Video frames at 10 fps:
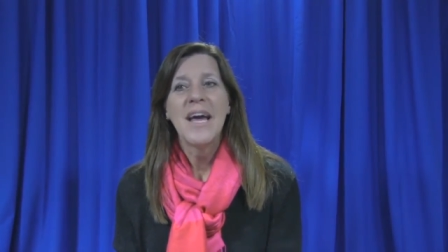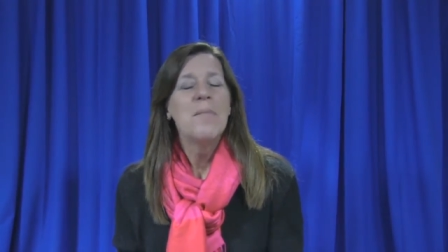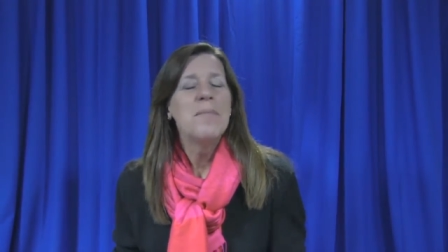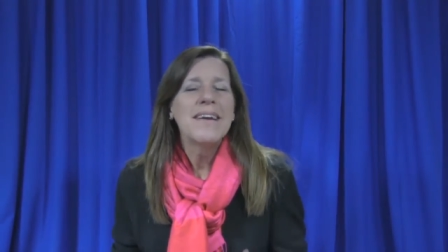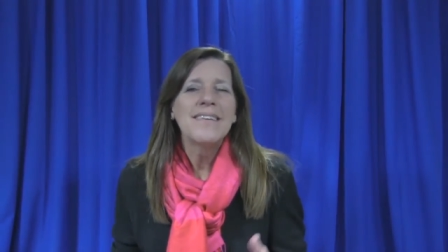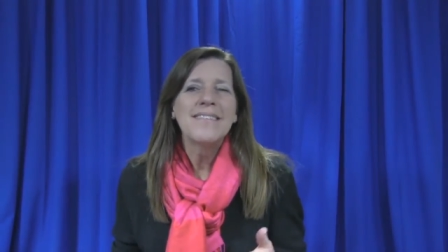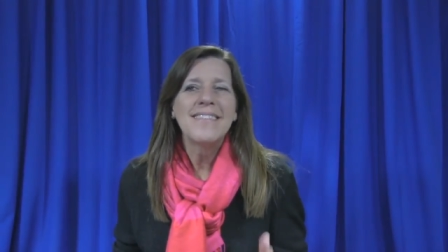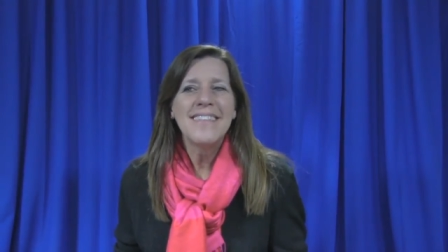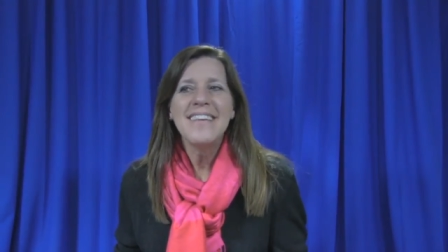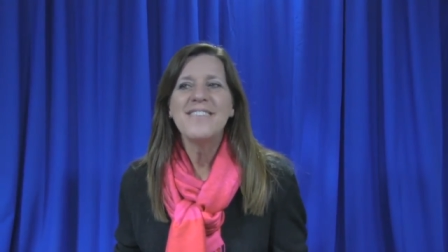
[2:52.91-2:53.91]

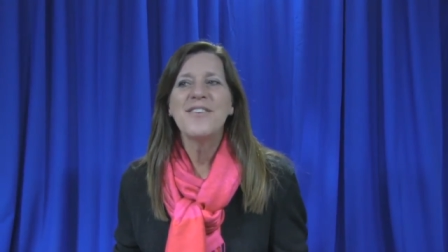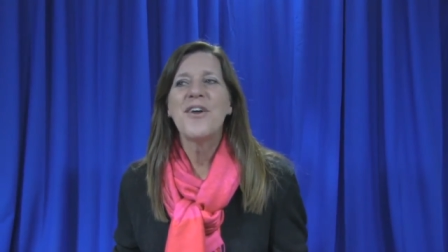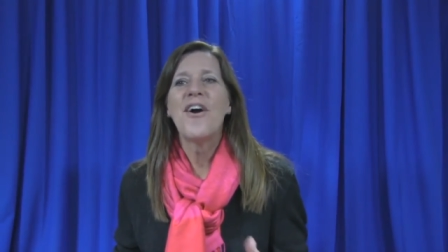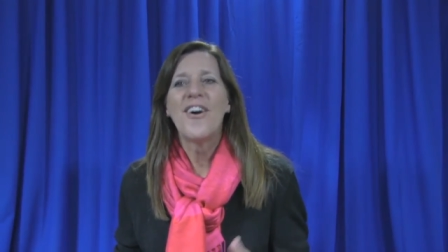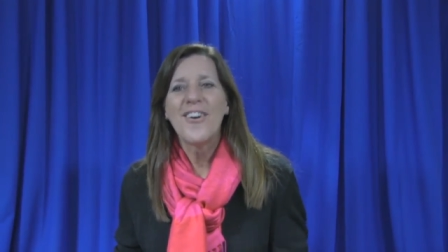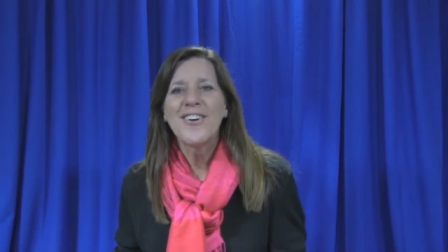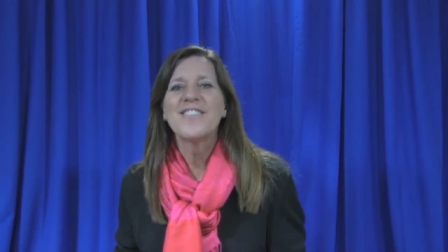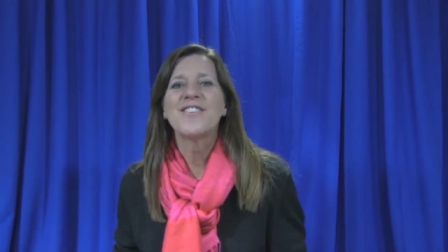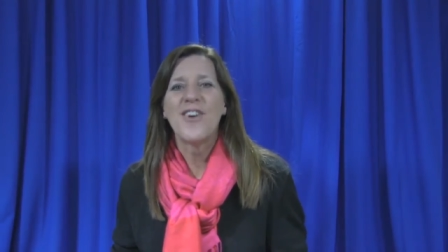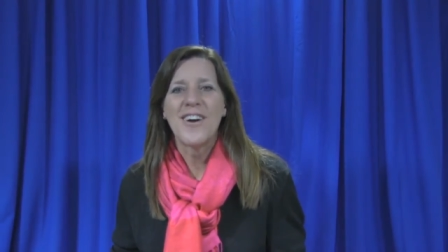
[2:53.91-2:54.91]
because these are the
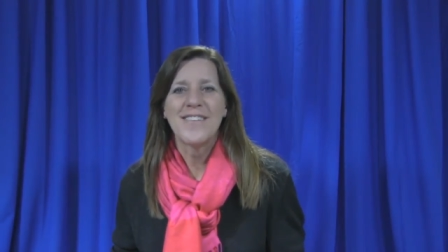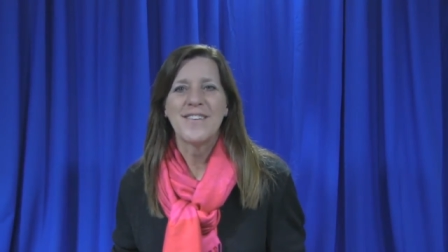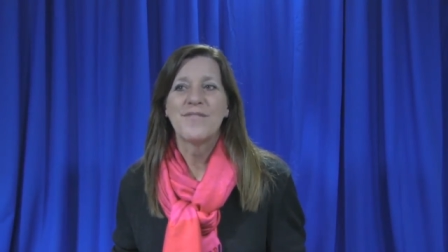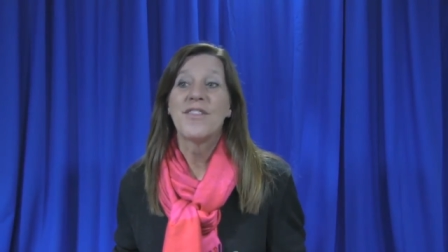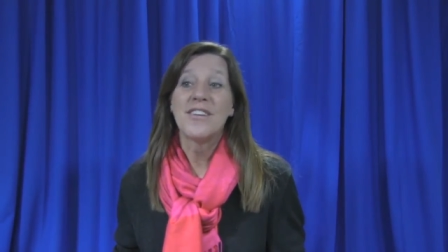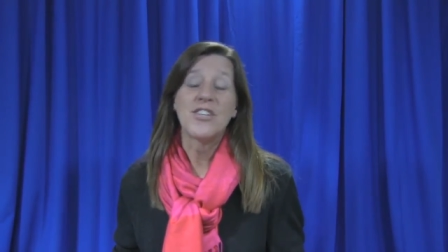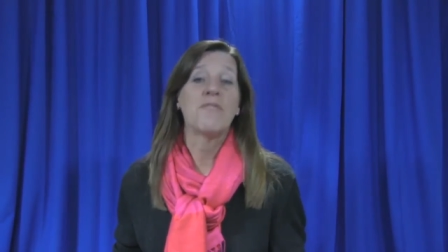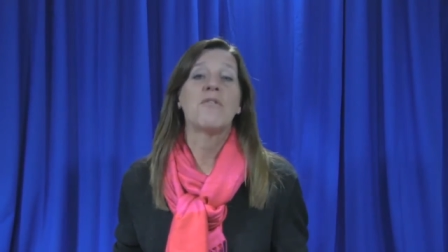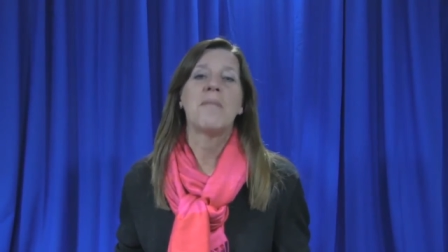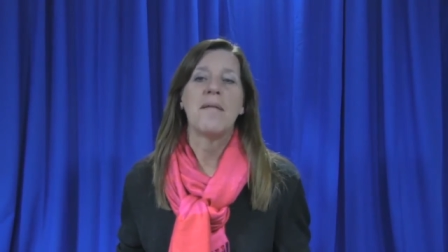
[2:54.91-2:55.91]
hardest causes for the
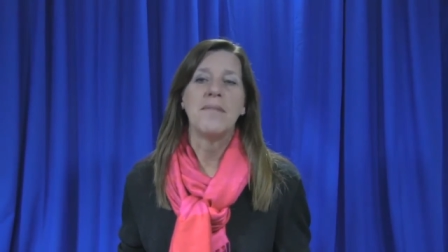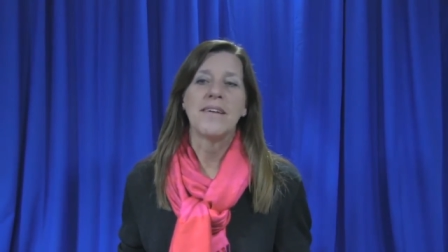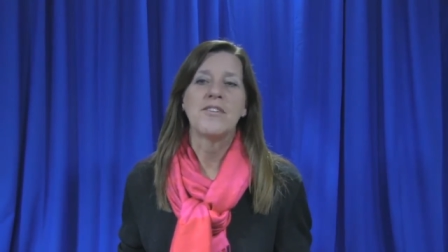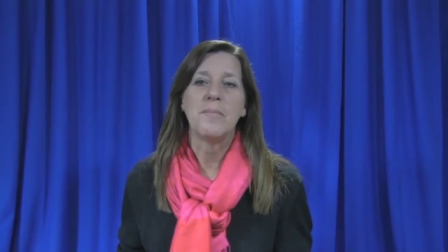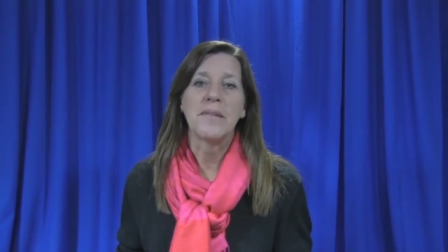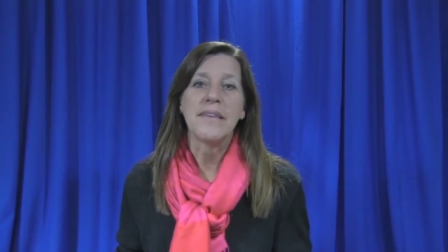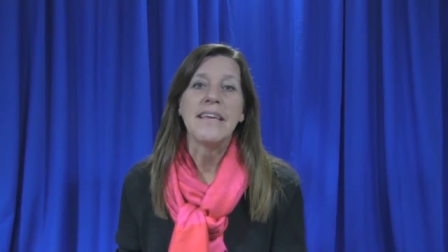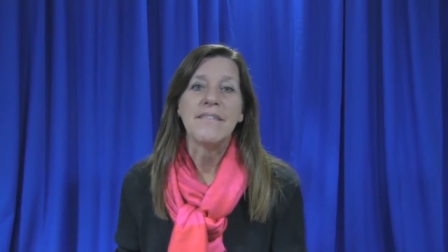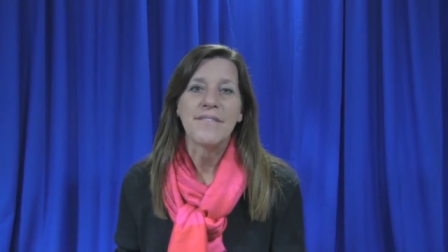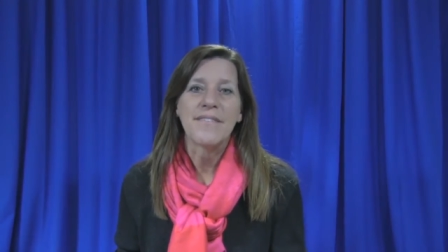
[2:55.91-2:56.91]
general public to
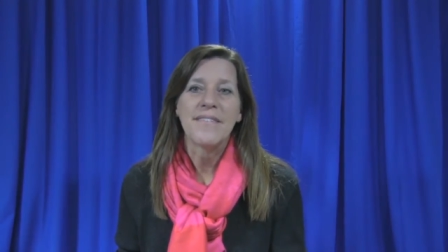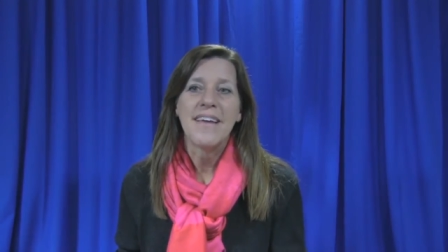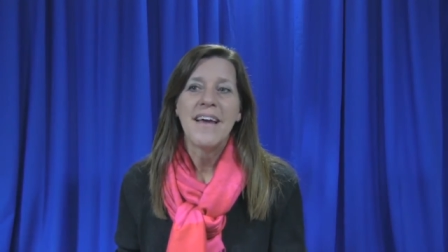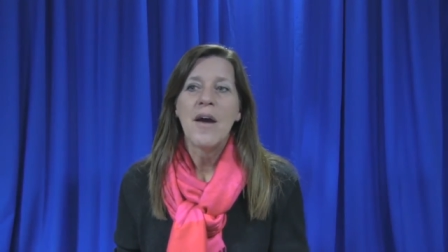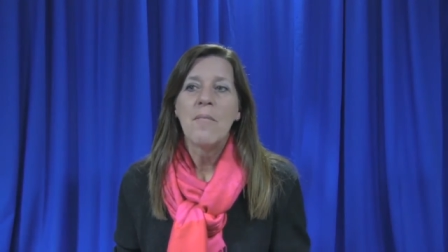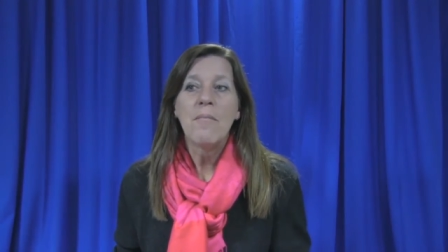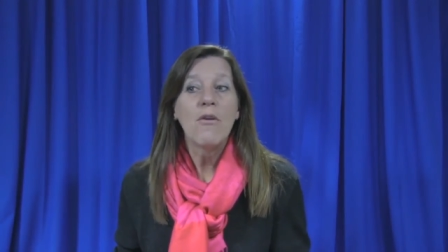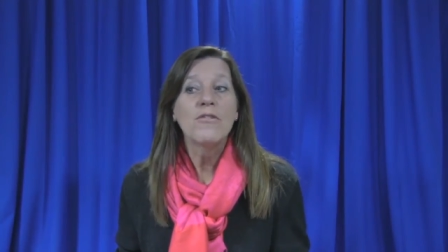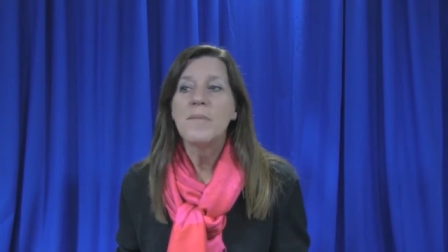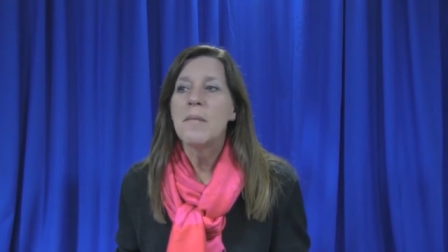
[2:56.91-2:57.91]
believe.
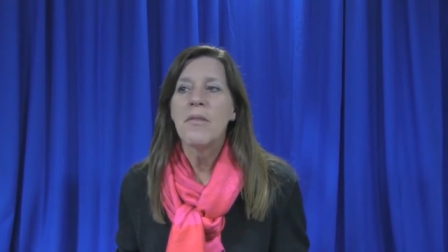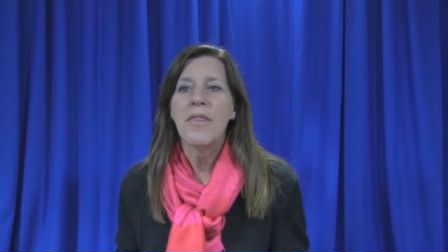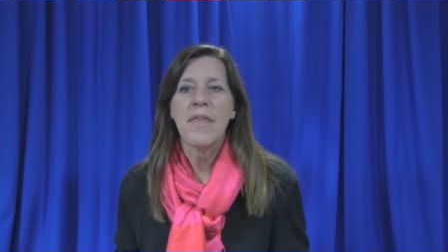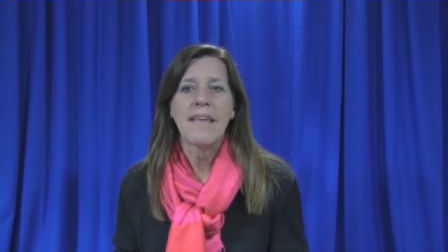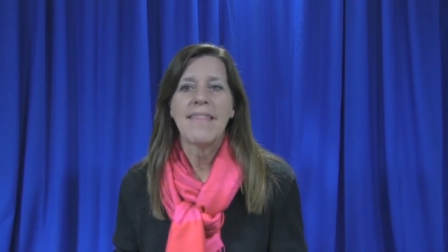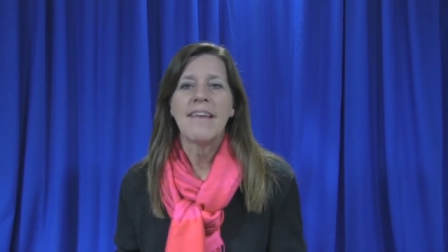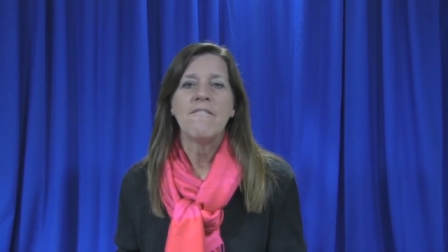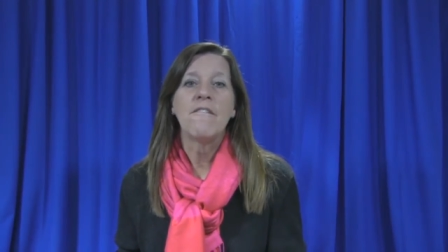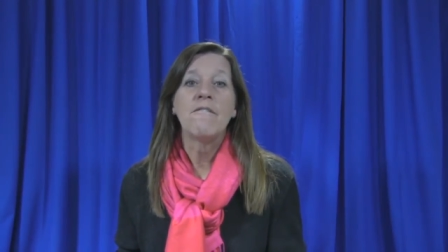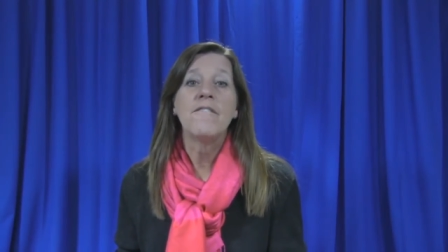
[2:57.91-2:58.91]
Most people think that
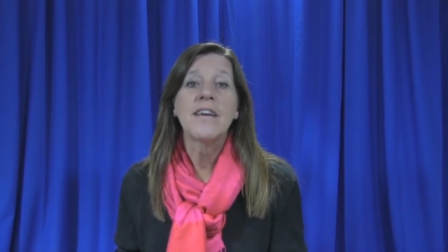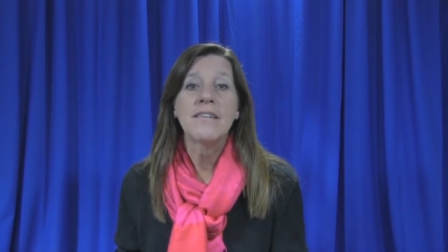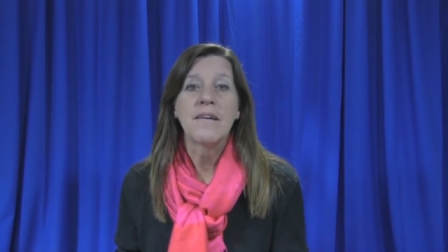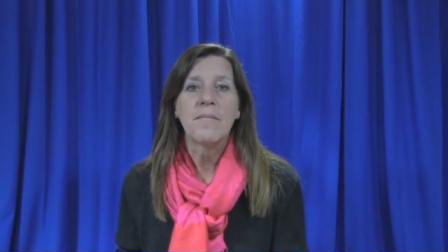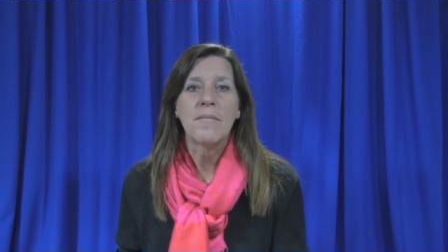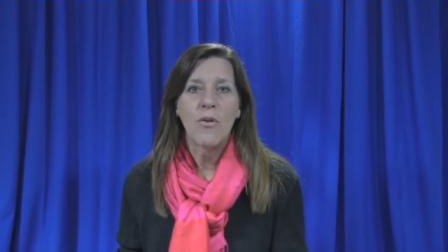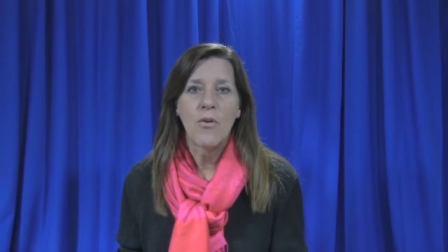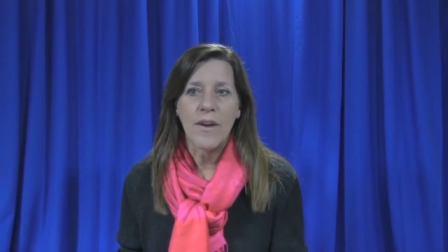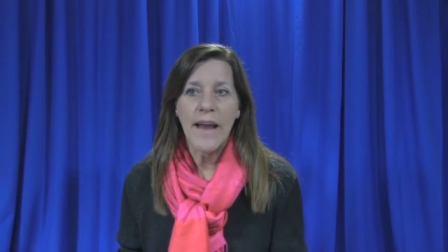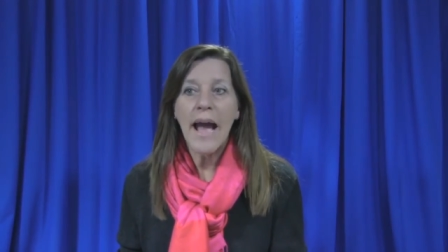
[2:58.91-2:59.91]
if a victim
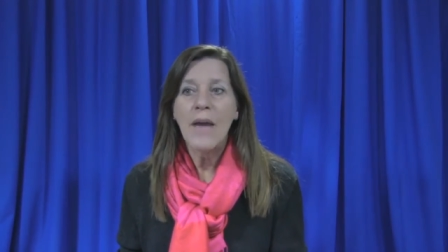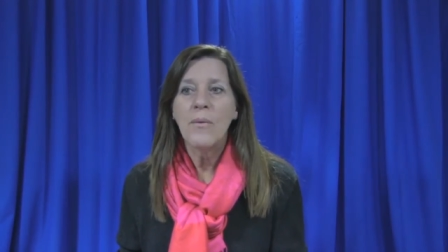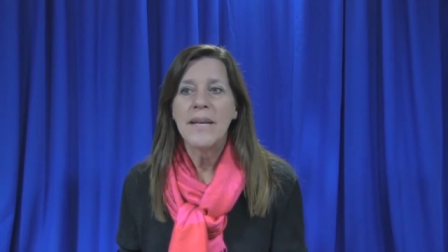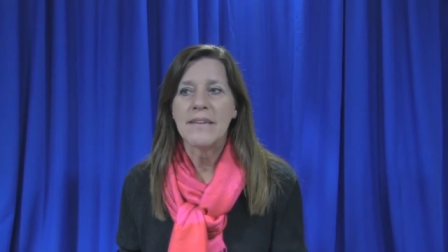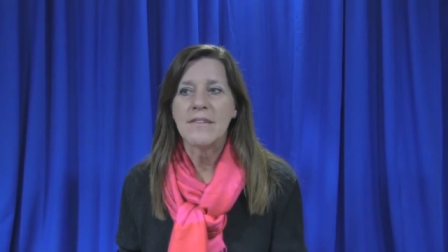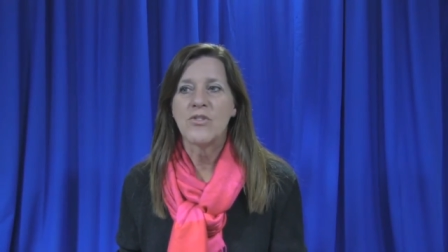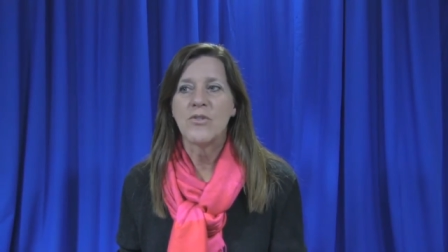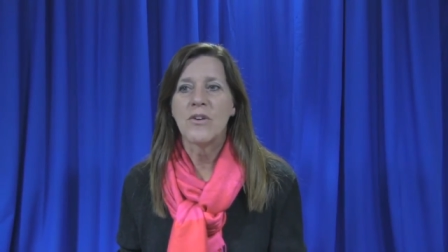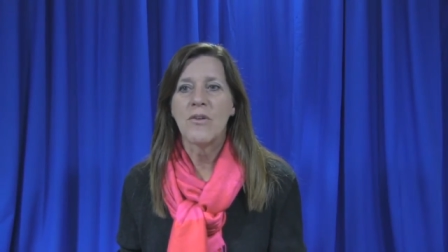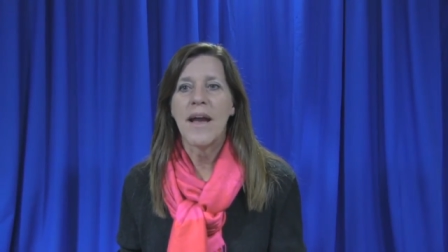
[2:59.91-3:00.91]
or an eyewitness to
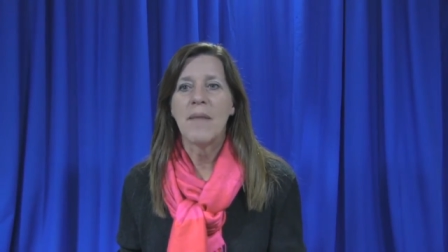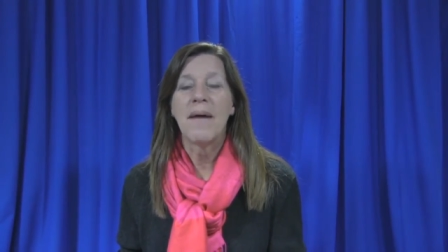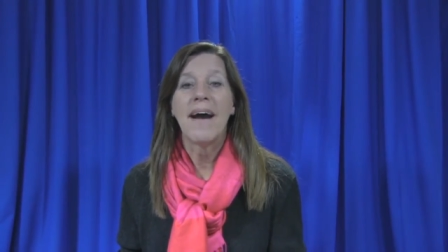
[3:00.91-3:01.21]
a crime